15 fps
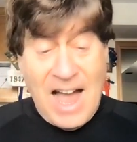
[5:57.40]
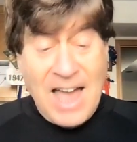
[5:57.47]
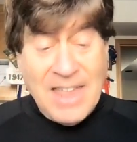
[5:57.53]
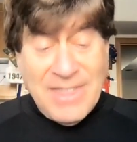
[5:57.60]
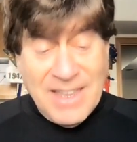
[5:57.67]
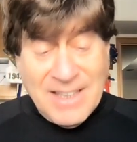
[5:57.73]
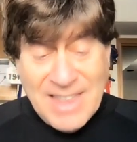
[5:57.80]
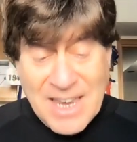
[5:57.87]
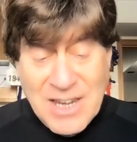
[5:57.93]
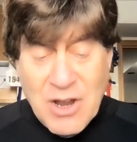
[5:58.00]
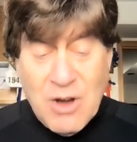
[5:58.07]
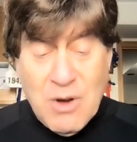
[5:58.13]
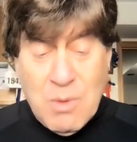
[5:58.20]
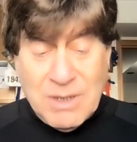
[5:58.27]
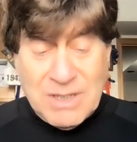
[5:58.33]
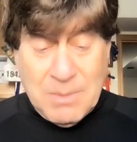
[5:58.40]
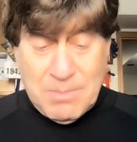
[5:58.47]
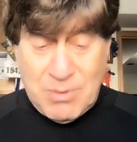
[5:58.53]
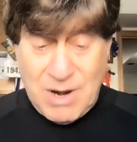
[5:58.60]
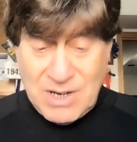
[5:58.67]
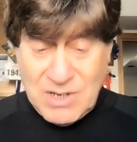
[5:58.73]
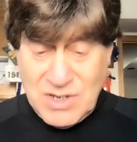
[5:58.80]
I think they know what
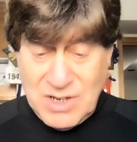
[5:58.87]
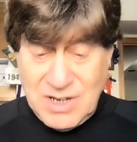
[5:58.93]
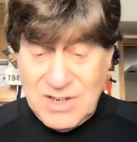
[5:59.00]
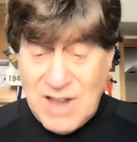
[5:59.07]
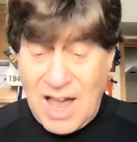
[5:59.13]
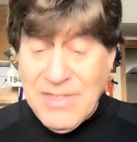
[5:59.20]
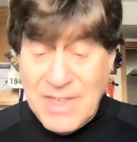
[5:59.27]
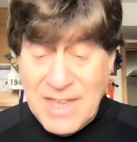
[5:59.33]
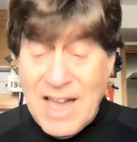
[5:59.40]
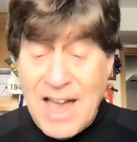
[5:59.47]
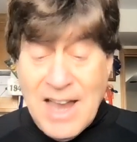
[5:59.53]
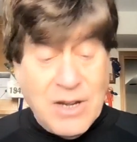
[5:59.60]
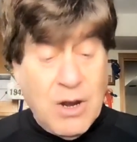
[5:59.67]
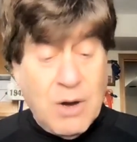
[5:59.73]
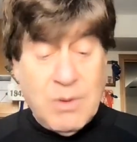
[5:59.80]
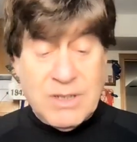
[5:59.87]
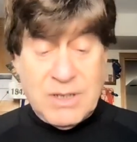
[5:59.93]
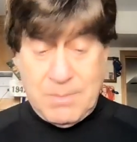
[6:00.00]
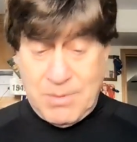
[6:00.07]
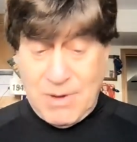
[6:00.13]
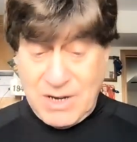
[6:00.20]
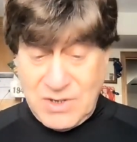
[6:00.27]
depression is. I think I know what
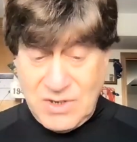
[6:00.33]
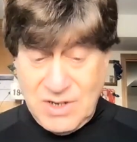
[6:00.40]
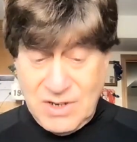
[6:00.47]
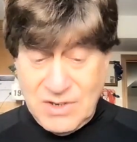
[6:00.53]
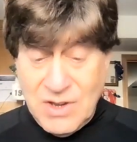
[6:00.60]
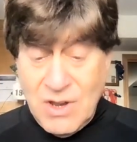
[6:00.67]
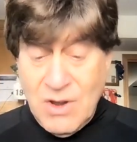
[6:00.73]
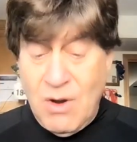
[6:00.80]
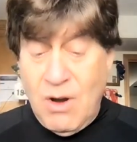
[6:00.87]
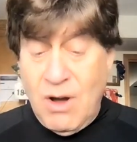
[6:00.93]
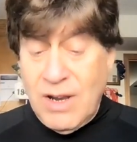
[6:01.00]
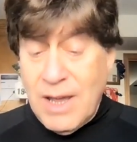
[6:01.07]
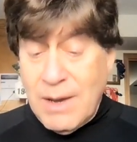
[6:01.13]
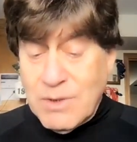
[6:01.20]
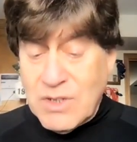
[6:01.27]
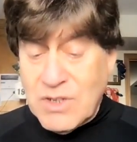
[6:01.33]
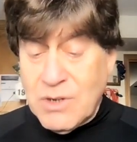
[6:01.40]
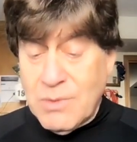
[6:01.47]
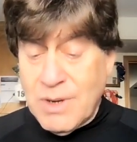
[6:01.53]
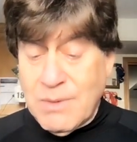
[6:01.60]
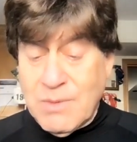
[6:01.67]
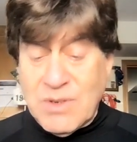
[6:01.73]
depression is. All I was
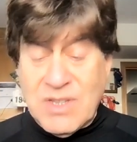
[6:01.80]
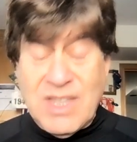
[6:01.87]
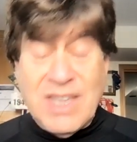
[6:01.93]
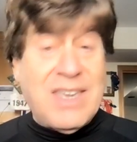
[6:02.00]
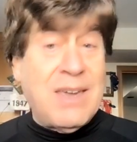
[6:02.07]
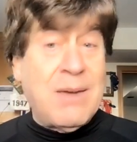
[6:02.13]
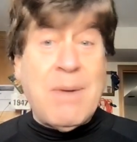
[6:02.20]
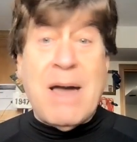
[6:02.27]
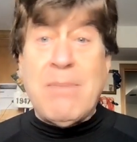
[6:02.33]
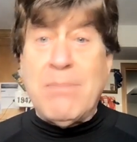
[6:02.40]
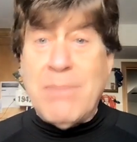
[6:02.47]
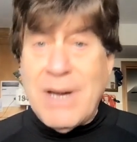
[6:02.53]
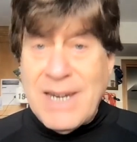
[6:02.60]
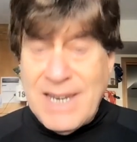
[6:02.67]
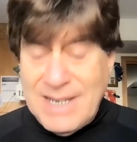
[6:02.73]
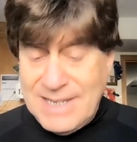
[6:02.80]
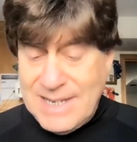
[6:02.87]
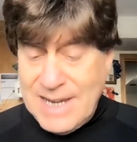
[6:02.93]
doing was thinking about money